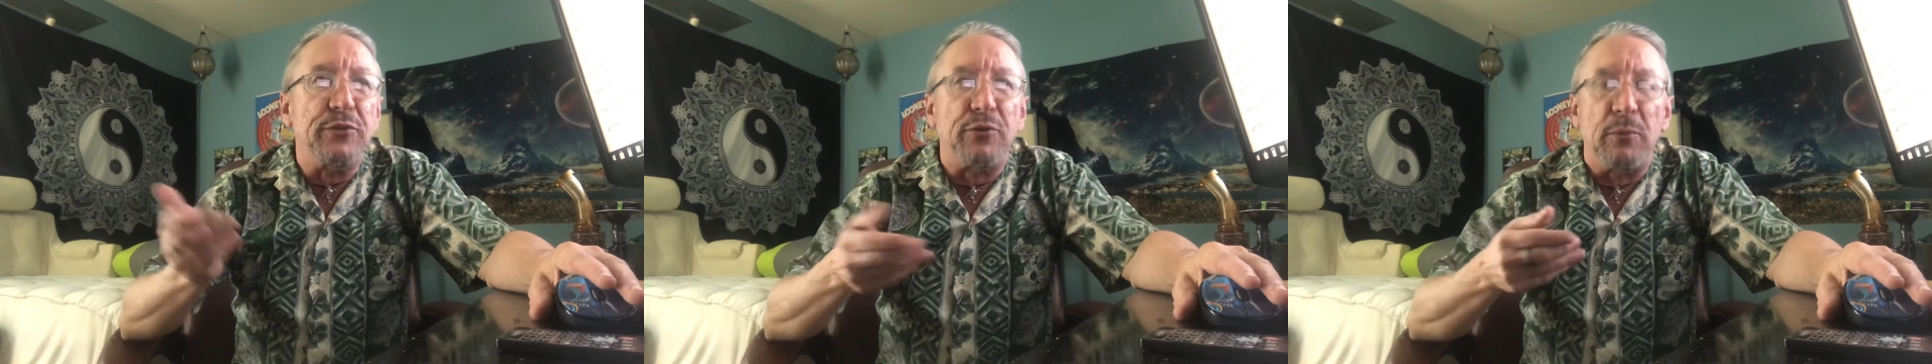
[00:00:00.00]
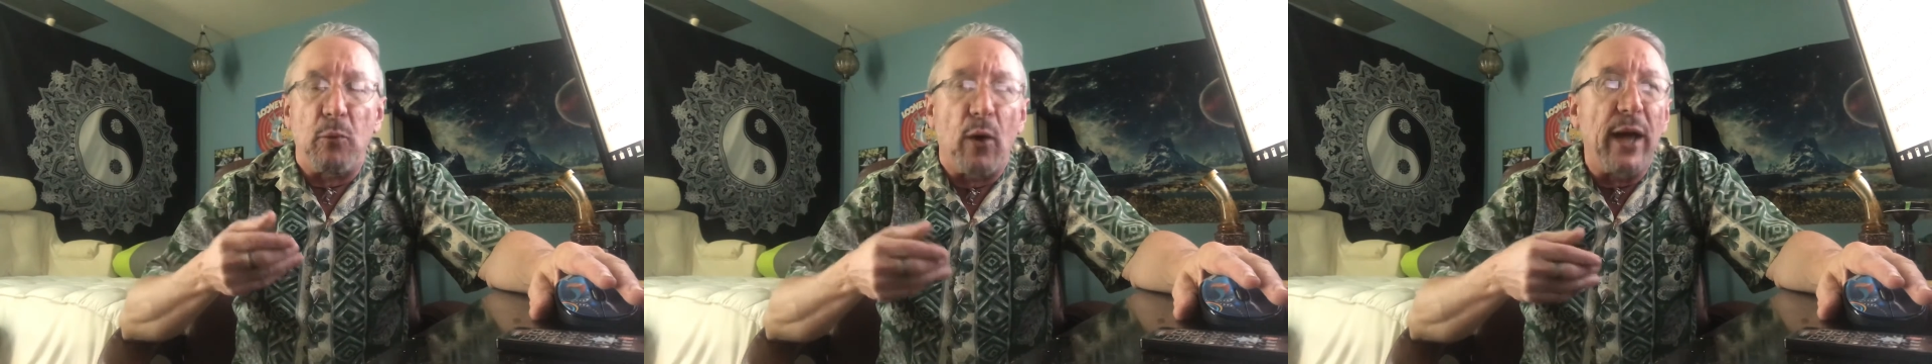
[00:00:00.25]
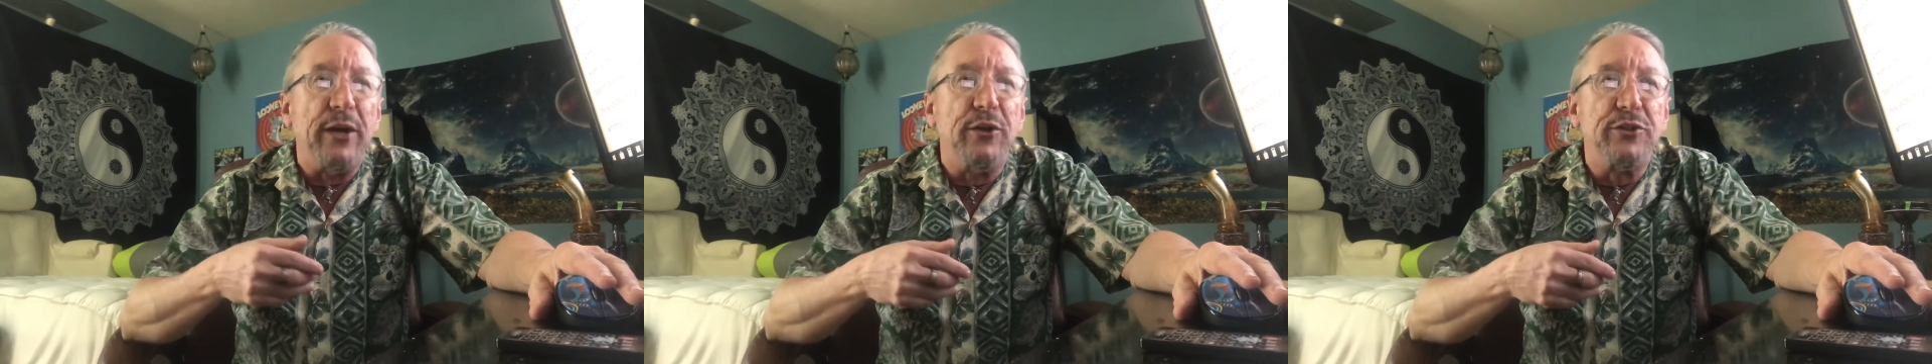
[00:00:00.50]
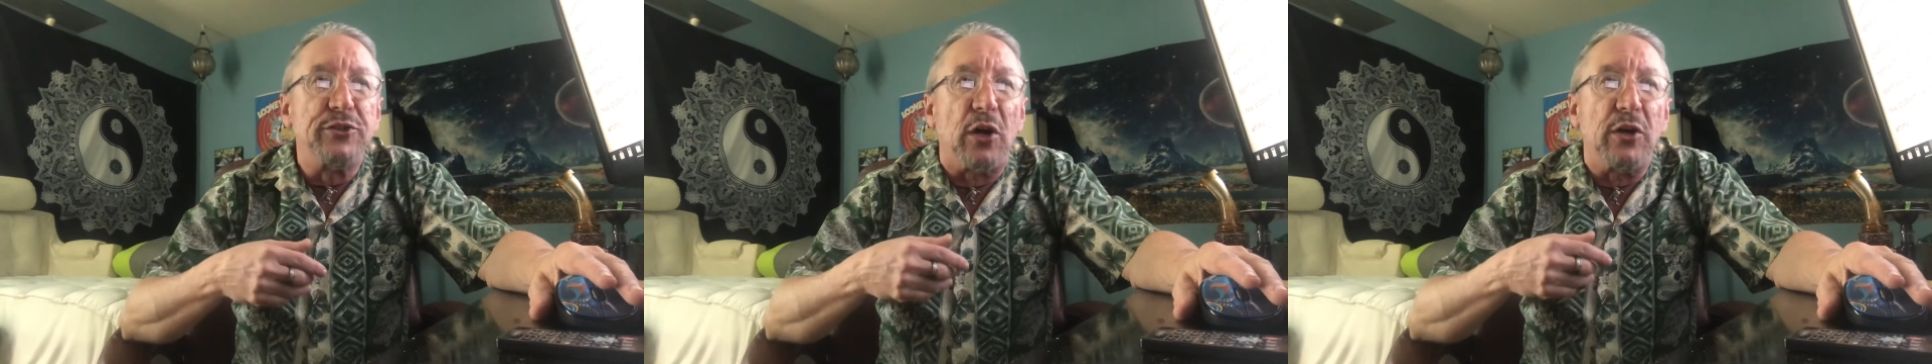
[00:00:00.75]
from
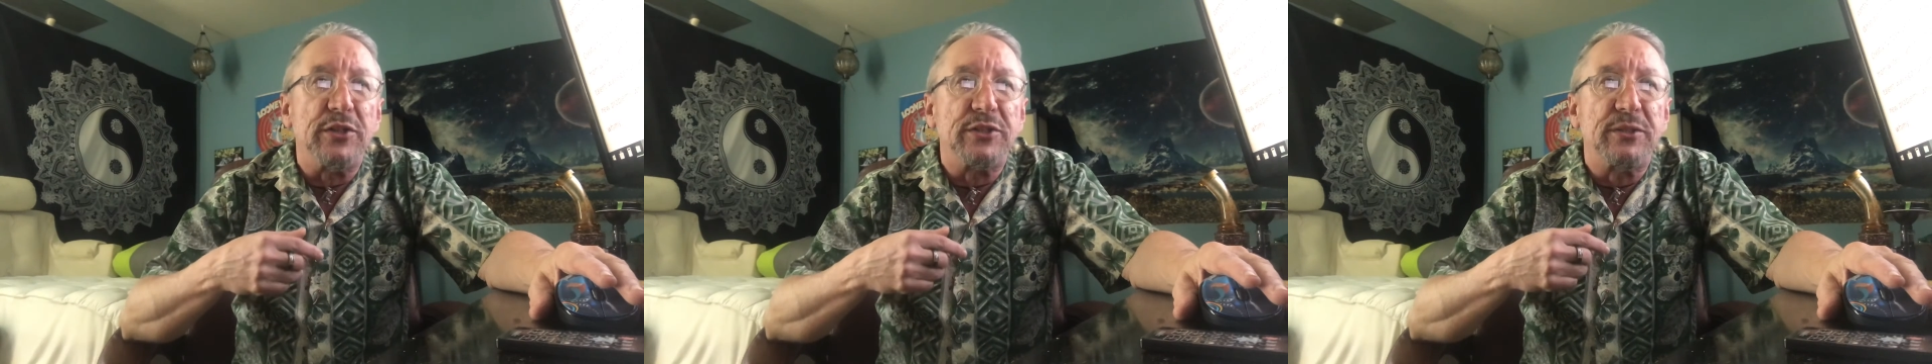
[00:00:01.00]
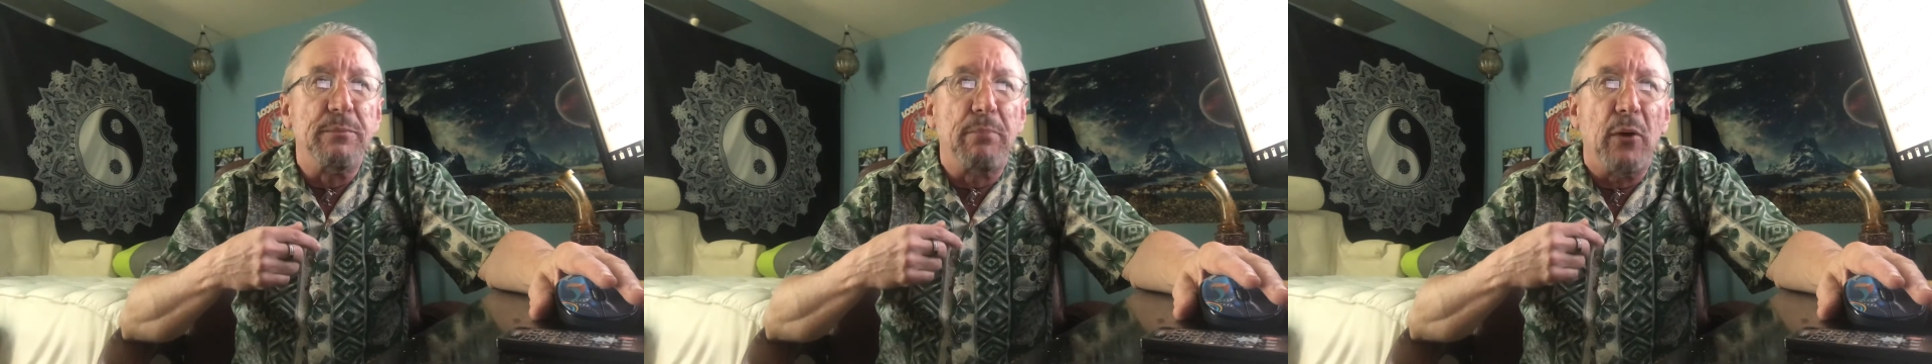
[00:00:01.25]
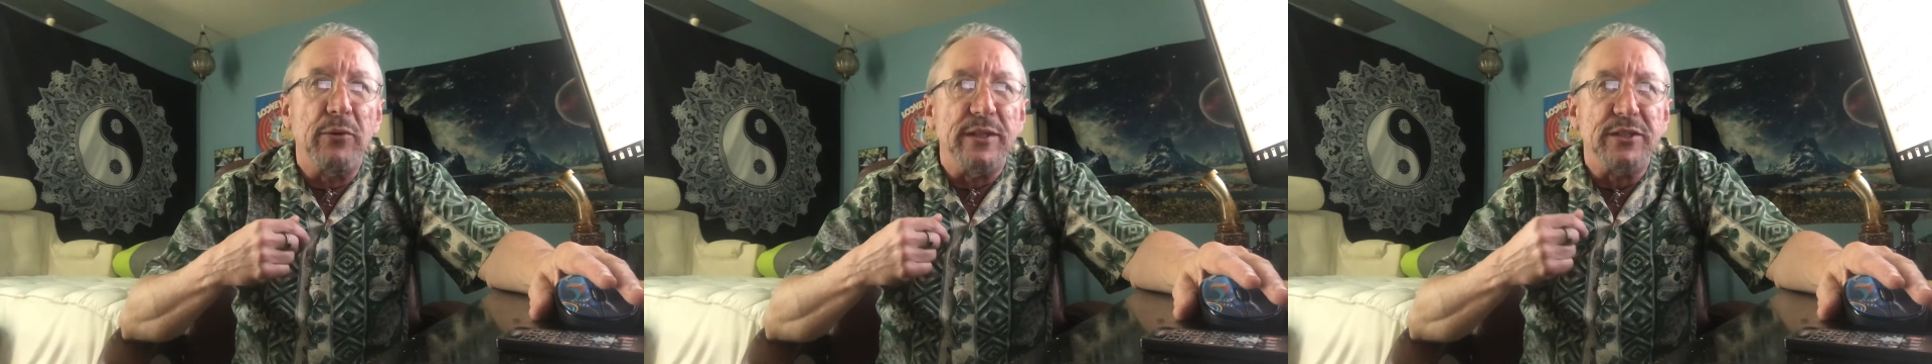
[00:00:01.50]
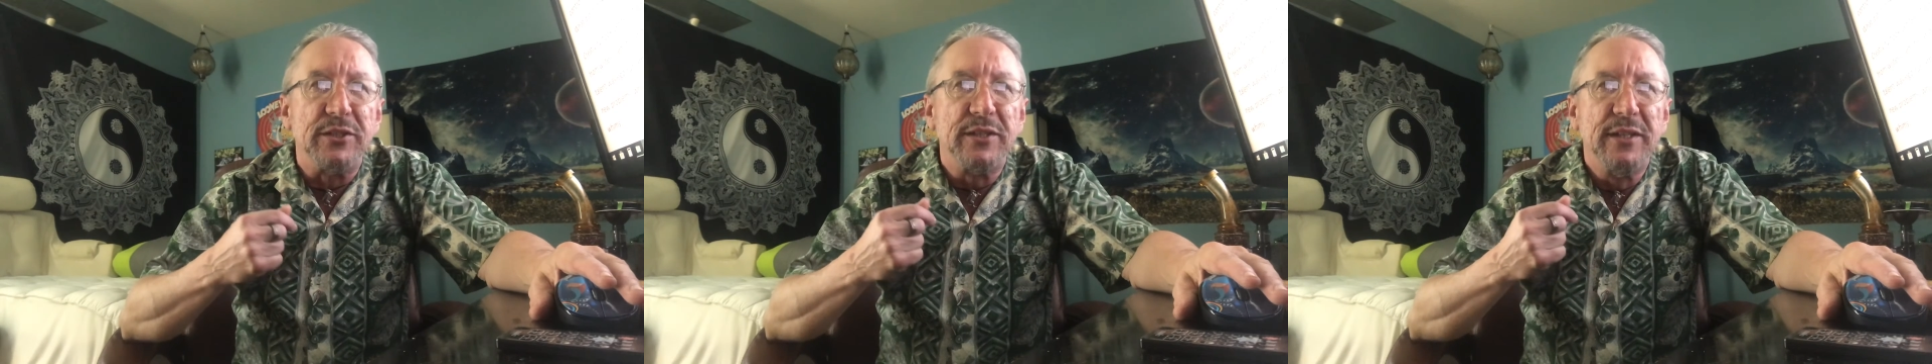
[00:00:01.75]
writers, artists, and
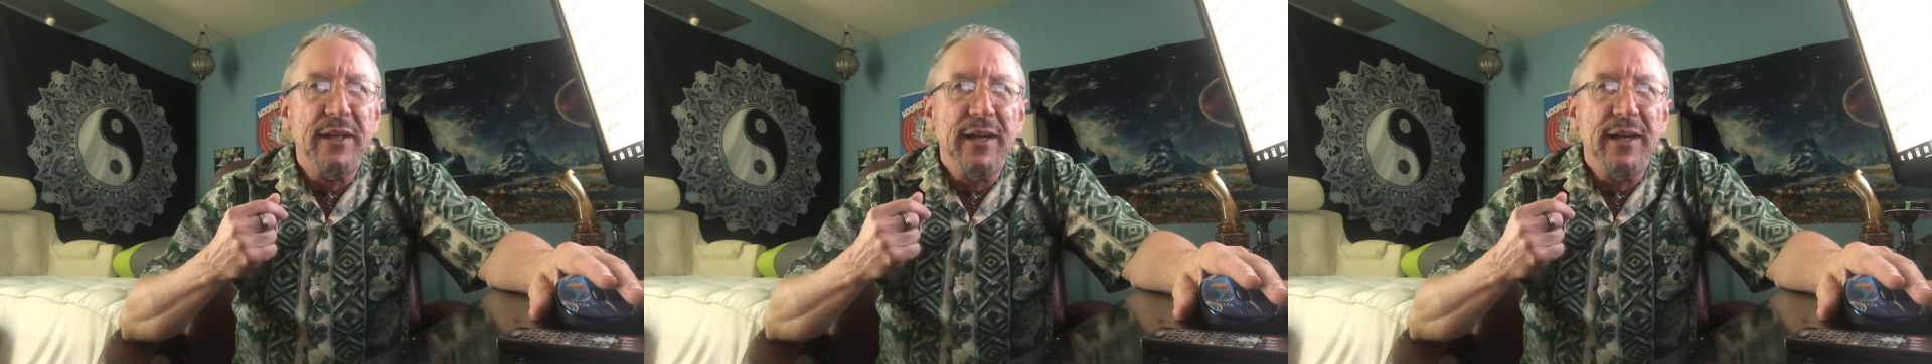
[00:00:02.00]
poets.